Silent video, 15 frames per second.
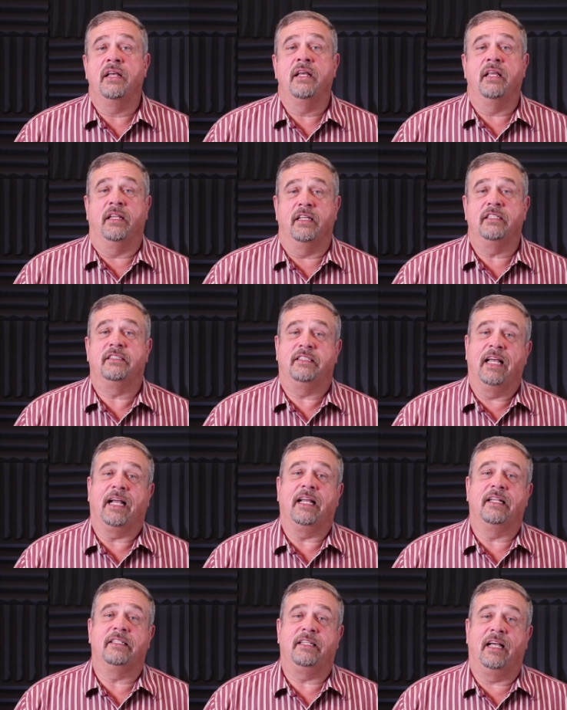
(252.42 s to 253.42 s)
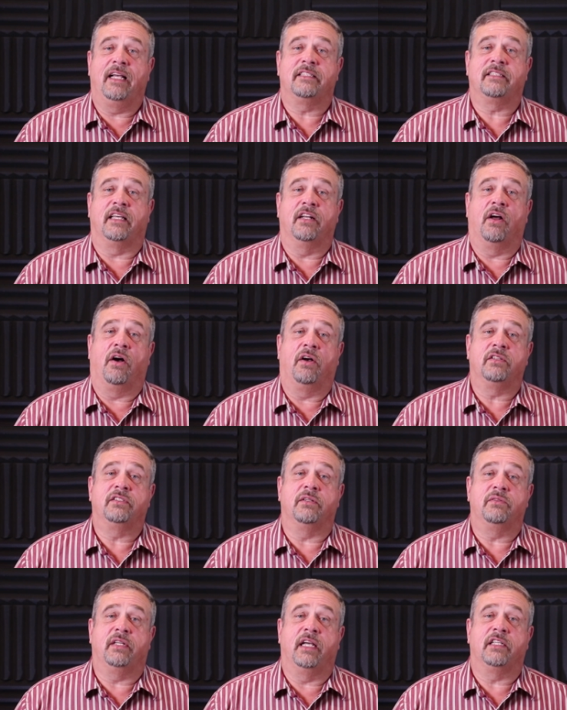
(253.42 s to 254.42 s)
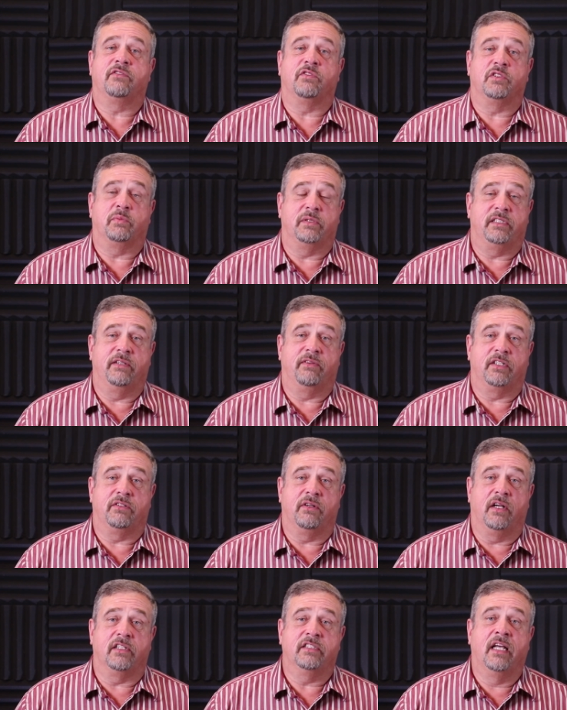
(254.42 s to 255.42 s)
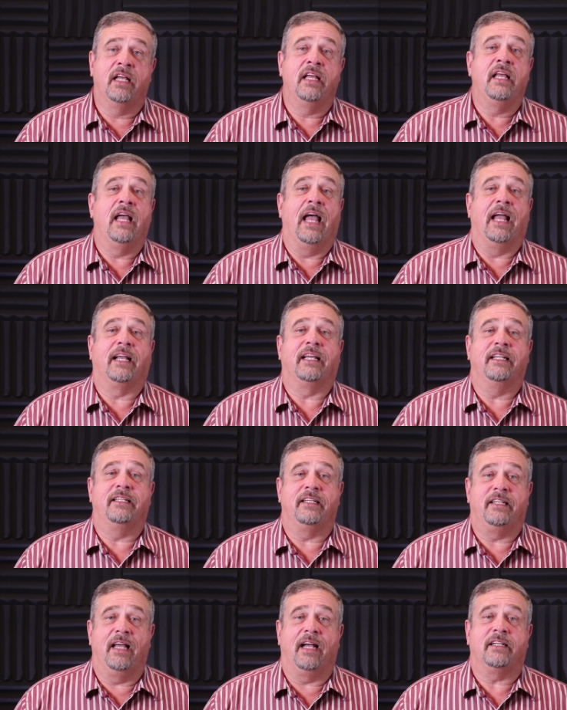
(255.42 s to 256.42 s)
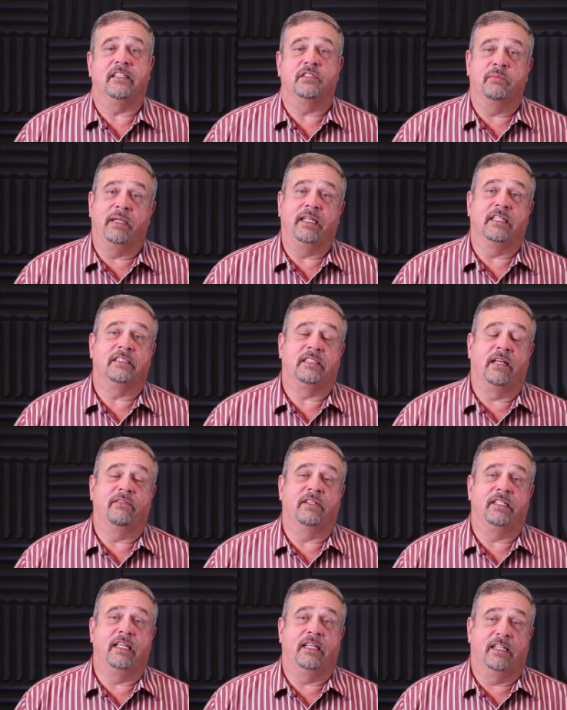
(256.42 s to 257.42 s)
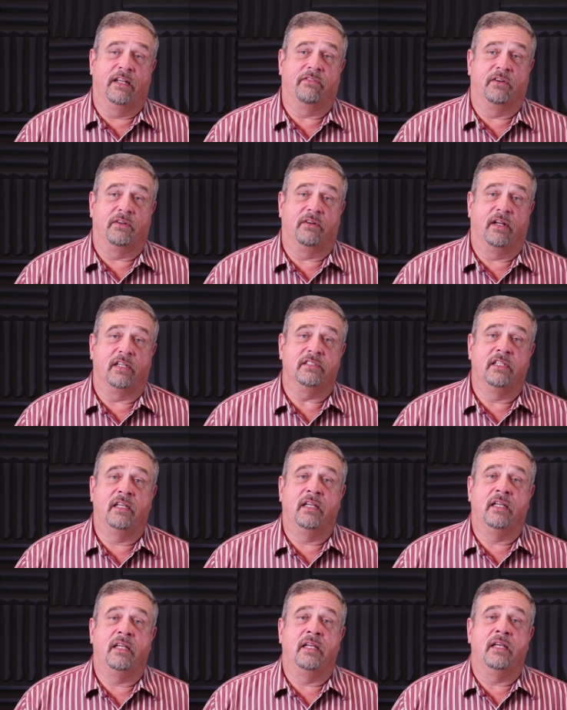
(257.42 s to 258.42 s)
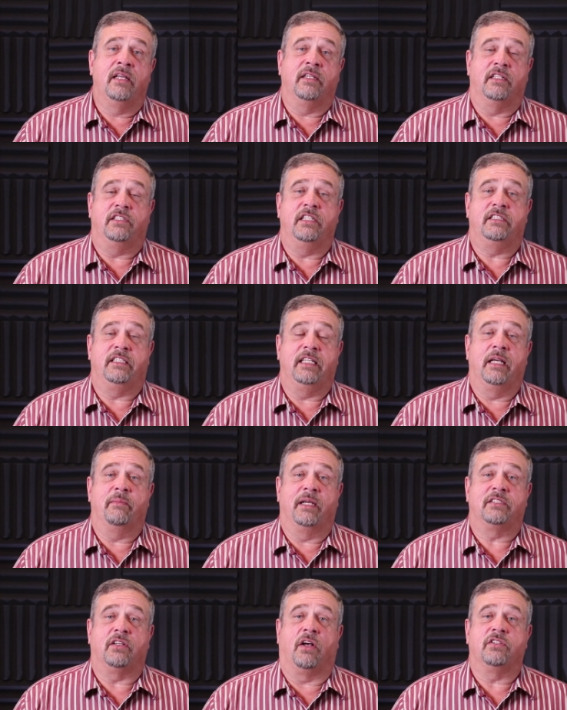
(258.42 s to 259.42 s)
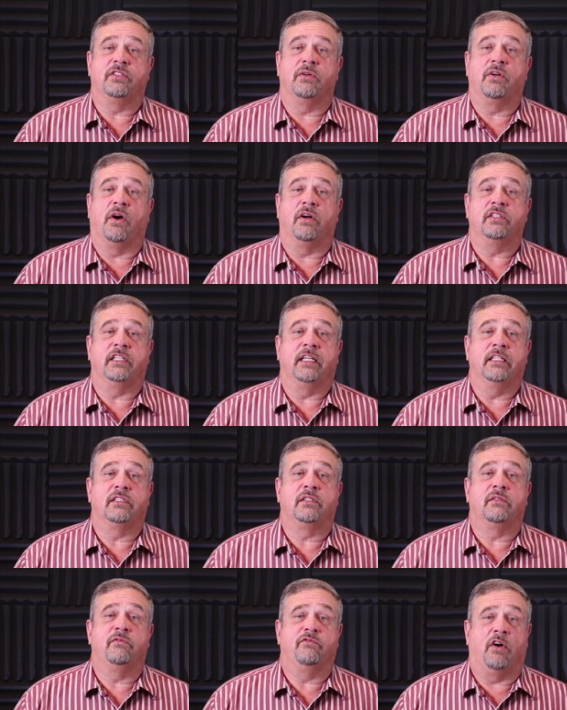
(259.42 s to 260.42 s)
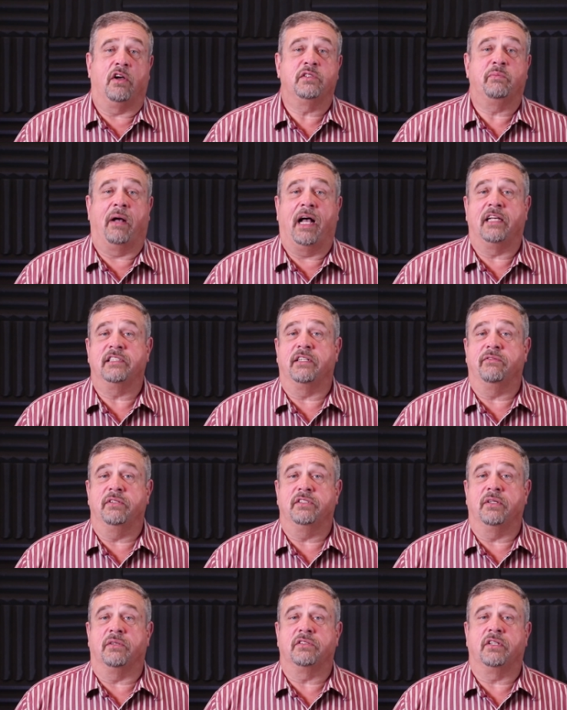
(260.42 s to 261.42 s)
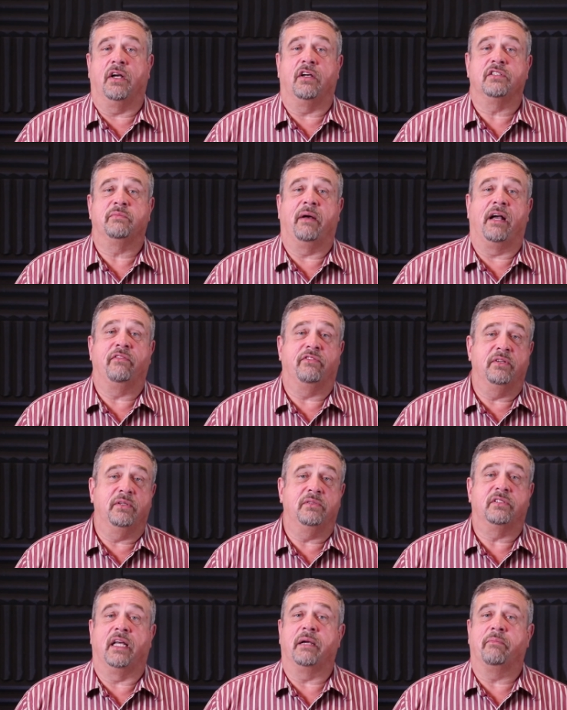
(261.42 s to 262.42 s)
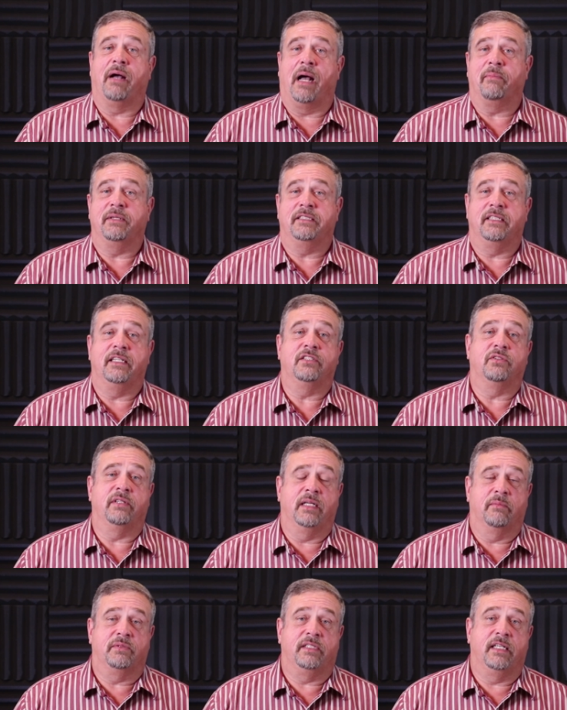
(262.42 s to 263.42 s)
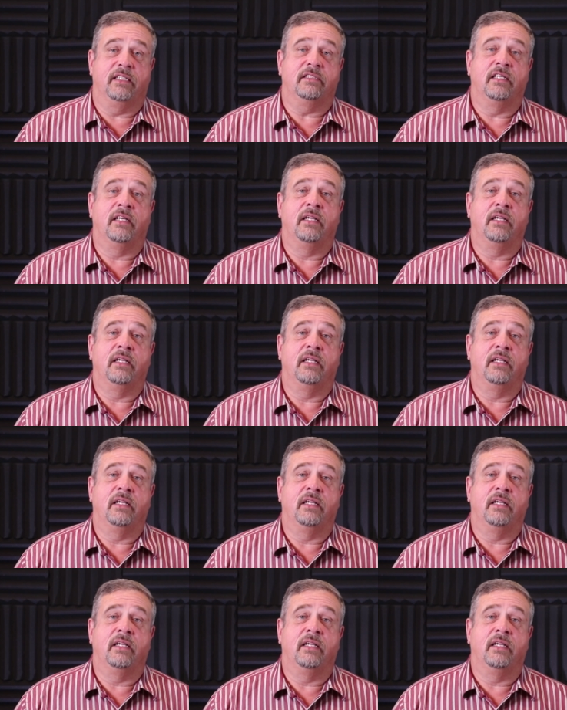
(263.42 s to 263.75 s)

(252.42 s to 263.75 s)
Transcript: This second test can also test for specific drugs and can detect as many as 17 different drugs. The GCMS also guards against false positive results caused by foods like poppy seeds or hemp seeds.